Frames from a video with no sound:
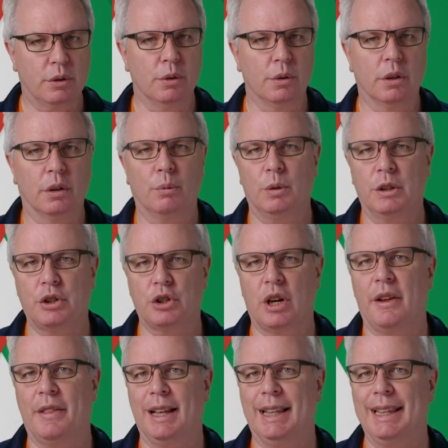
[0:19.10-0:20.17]
Google will
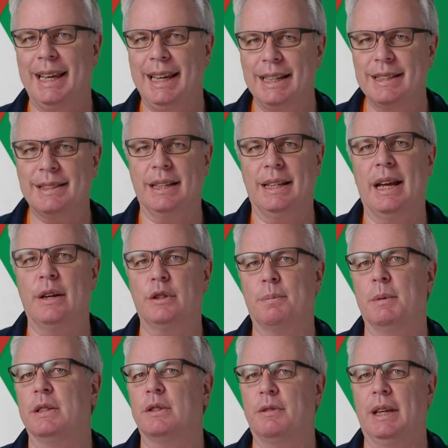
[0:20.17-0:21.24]
share the latest
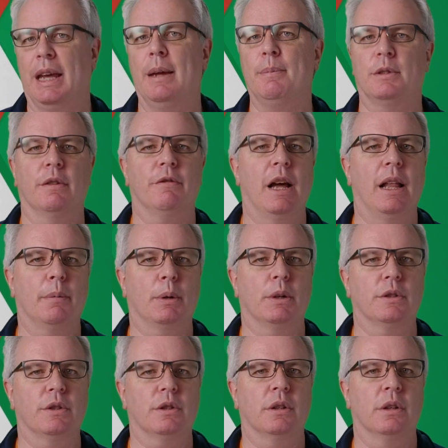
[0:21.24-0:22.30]
announcements for games
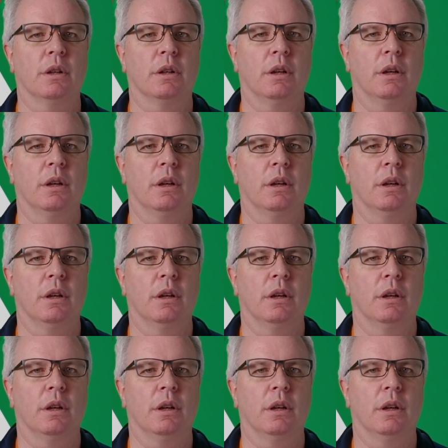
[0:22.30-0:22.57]
developers.